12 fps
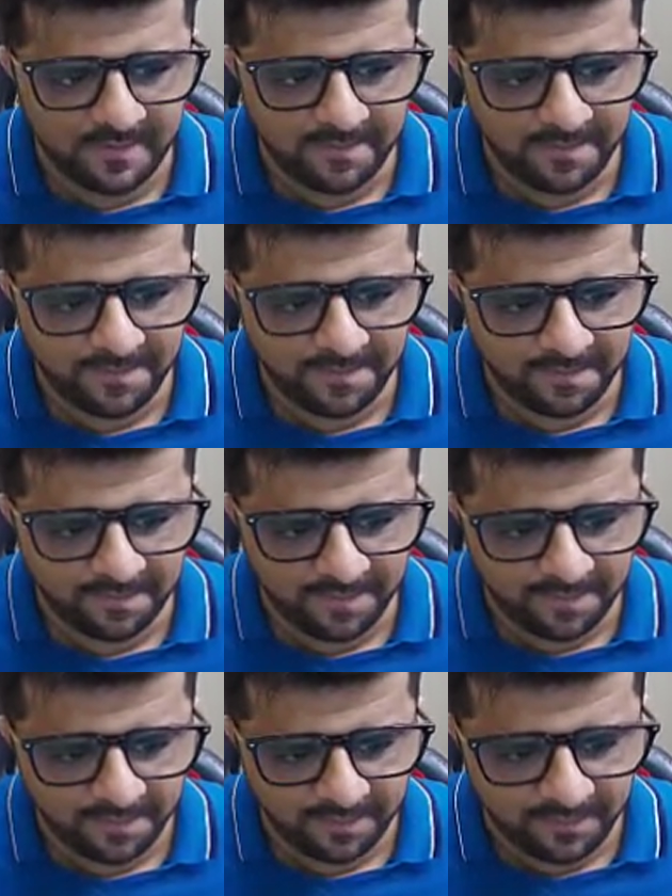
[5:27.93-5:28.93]

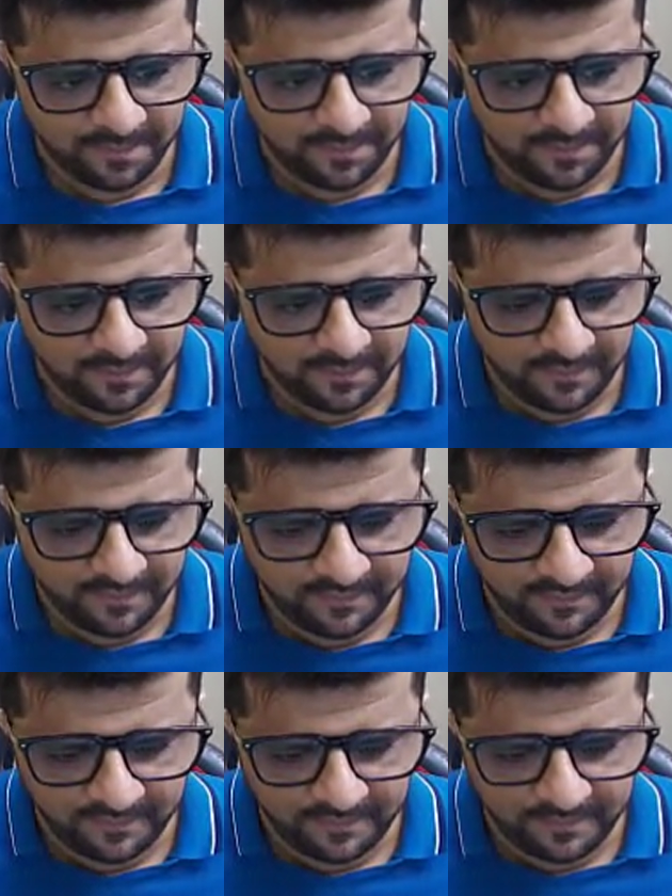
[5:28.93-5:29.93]

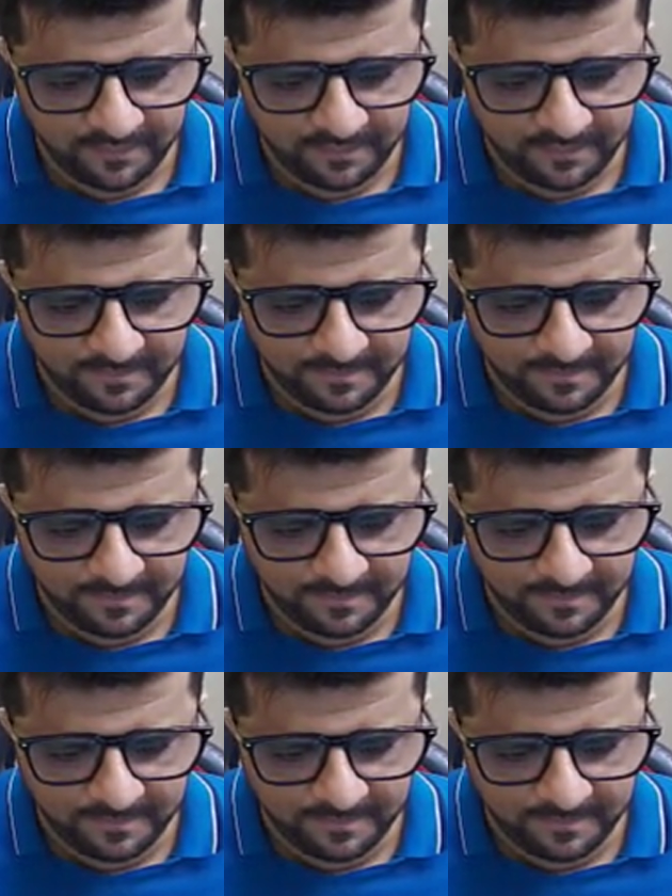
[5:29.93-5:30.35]
No one is speaking in this clip.